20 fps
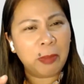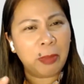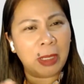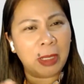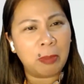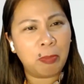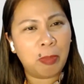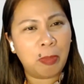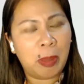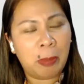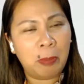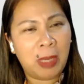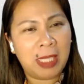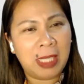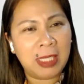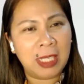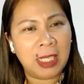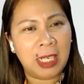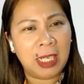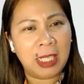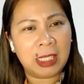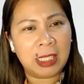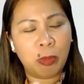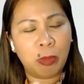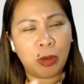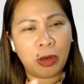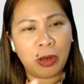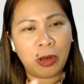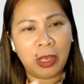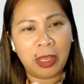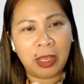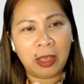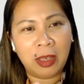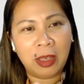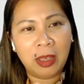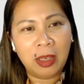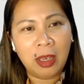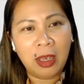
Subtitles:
But basically it's more like